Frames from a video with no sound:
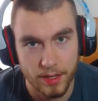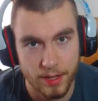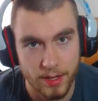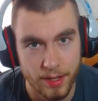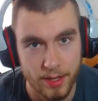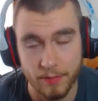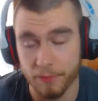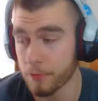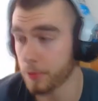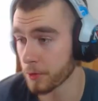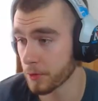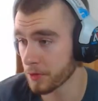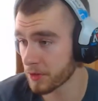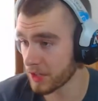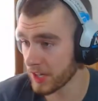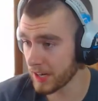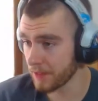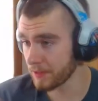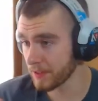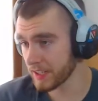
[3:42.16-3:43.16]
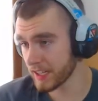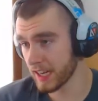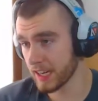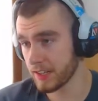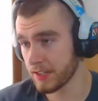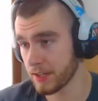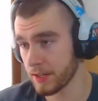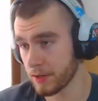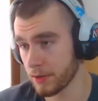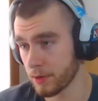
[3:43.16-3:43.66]
for State of Decay
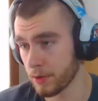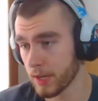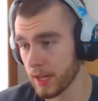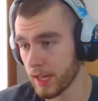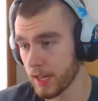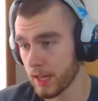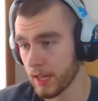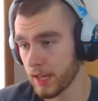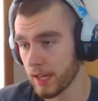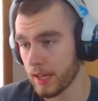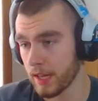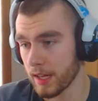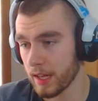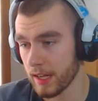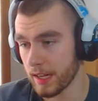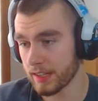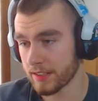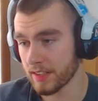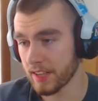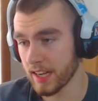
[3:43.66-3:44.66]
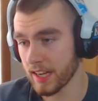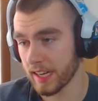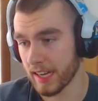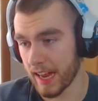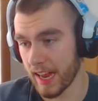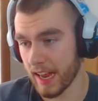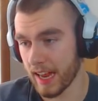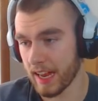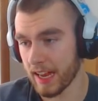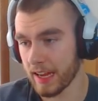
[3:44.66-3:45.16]
2. It's like,
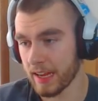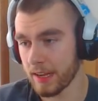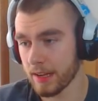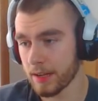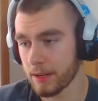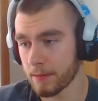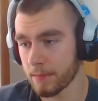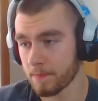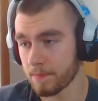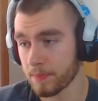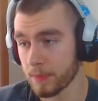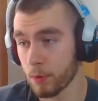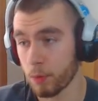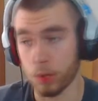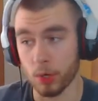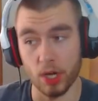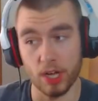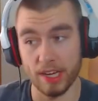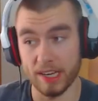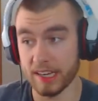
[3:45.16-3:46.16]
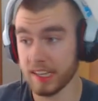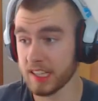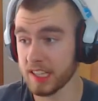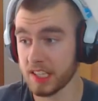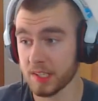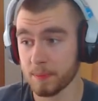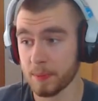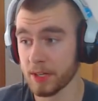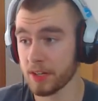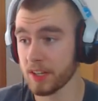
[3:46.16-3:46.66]
hey, we're
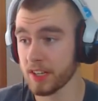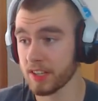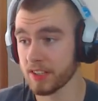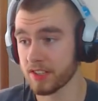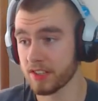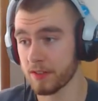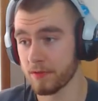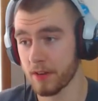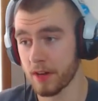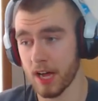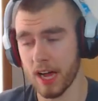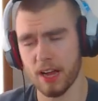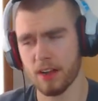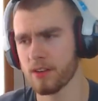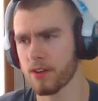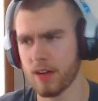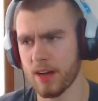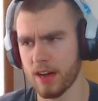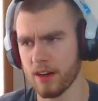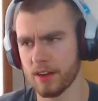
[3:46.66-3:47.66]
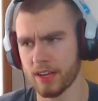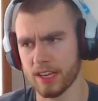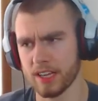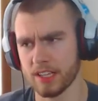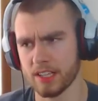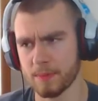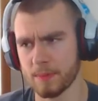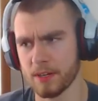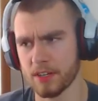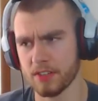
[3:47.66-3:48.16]
inexperienced develop. I don't know how
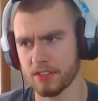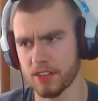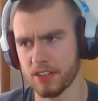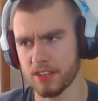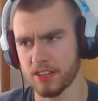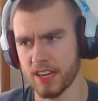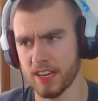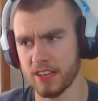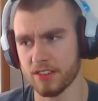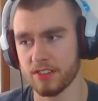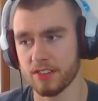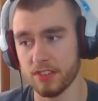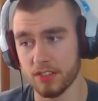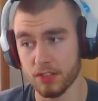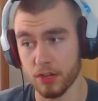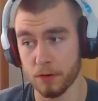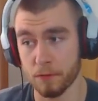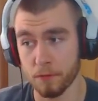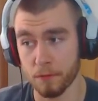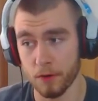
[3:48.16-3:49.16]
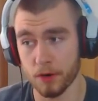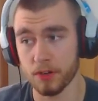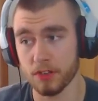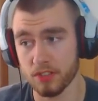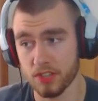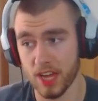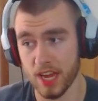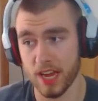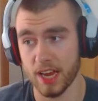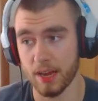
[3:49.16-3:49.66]
inexperienced Undead is. This is our
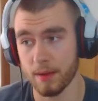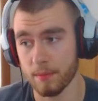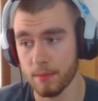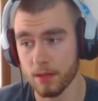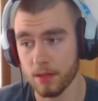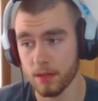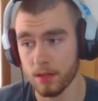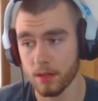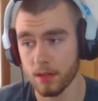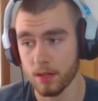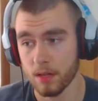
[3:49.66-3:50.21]
first game.